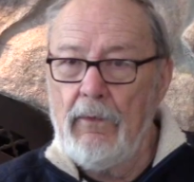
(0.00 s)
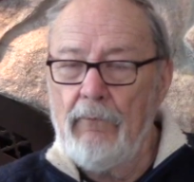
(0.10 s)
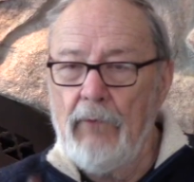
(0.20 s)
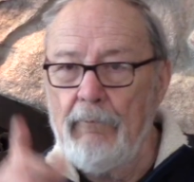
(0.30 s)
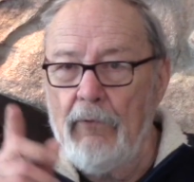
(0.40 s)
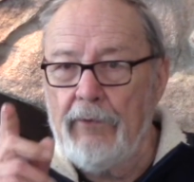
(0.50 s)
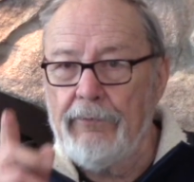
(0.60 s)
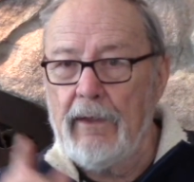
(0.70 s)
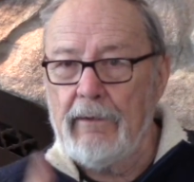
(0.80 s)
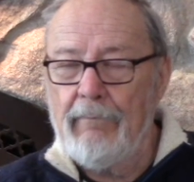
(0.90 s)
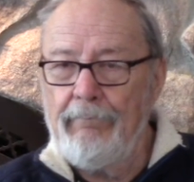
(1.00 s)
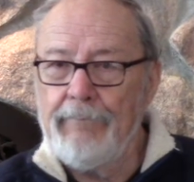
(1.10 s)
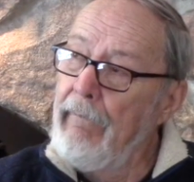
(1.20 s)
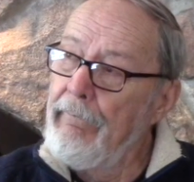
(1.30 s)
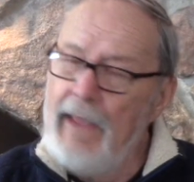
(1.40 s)
One more thing.
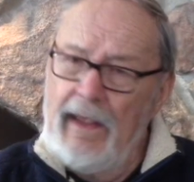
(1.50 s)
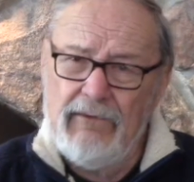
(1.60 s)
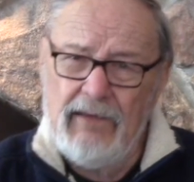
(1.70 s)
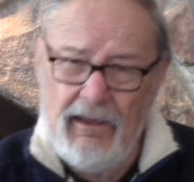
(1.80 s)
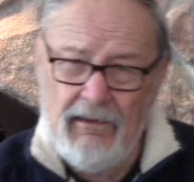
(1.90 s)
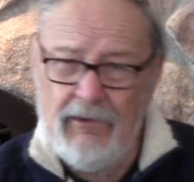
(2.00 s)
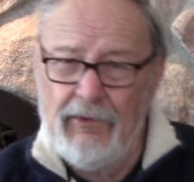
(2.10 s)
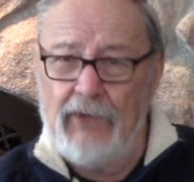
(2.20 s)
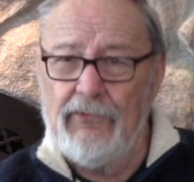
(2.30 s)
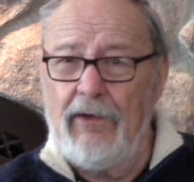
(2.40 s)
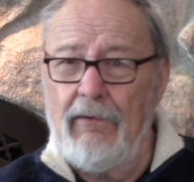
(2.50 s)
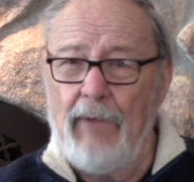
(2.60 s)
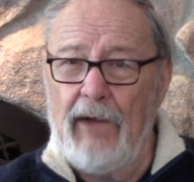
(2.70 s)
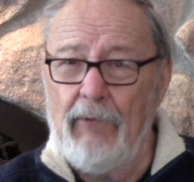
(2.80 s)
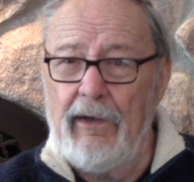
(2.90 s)
That 10th edition of
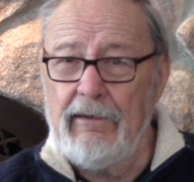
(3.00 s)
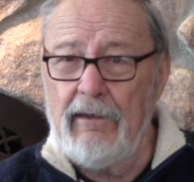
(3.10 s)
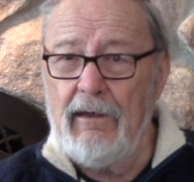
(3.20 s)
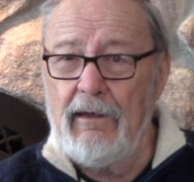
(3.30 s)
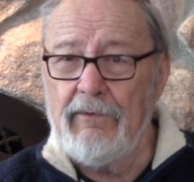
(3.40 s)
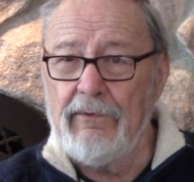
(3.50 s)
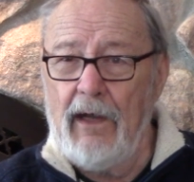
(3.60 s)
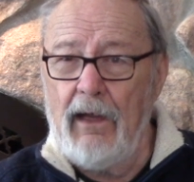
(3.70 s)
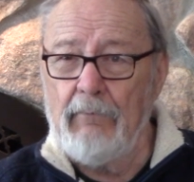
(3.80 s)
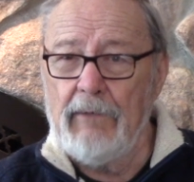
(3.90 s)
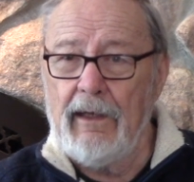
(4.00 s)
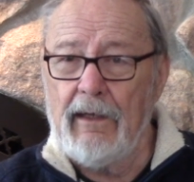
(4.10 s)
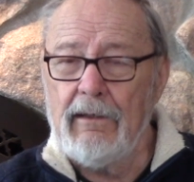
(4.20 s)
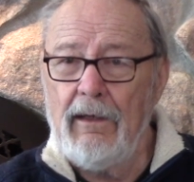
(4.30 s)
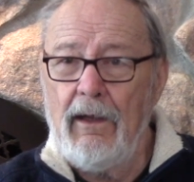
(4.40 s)
my Whitetail Hunter's
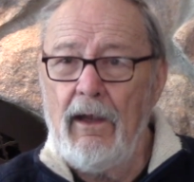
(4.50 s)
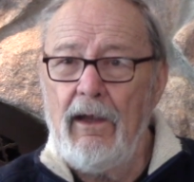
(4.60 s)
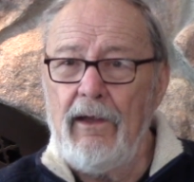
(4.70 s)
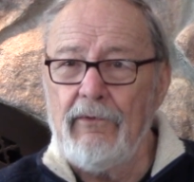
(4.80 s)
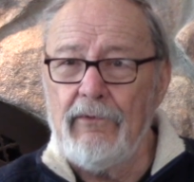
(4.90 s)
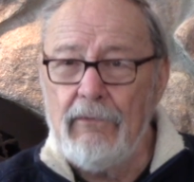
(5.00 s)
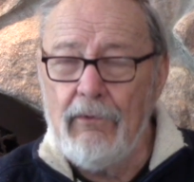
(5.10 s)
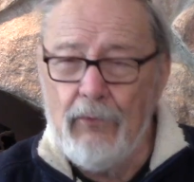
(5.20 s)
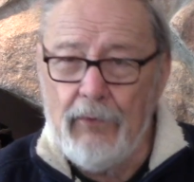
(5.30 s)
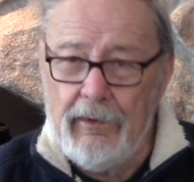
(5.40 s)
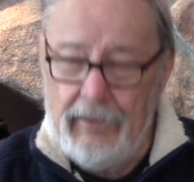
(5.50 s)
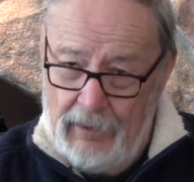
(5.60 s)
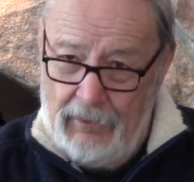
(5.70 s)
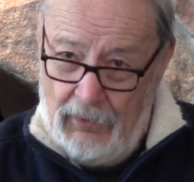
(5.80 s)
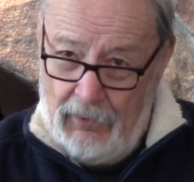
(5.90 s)
Almanac is loaded
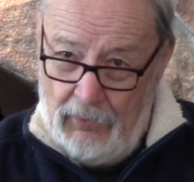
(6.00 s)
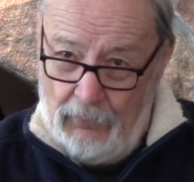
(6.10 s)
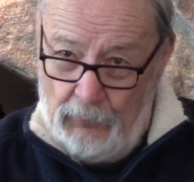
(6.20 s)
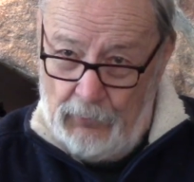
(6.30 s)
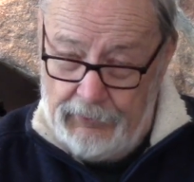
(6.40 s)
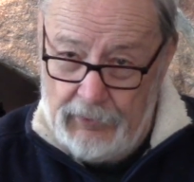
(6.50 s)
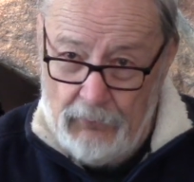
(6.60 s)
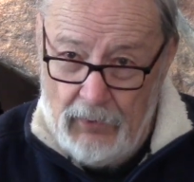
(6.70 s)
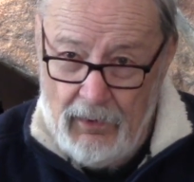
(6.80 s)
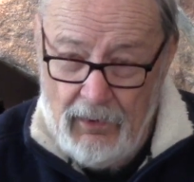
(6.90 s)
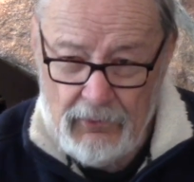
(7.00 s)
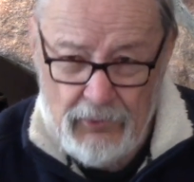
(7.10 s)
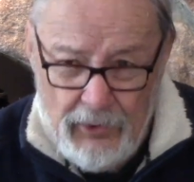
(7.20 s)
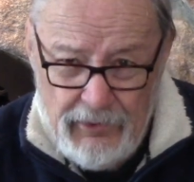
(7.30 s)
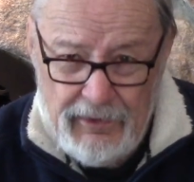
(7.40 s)
with
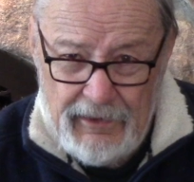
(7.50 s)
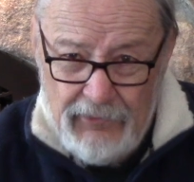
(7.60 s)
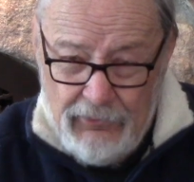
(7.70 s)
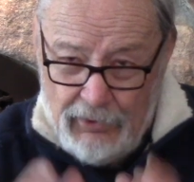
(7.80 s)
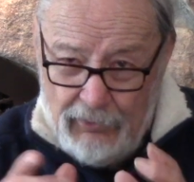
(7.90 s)
good things to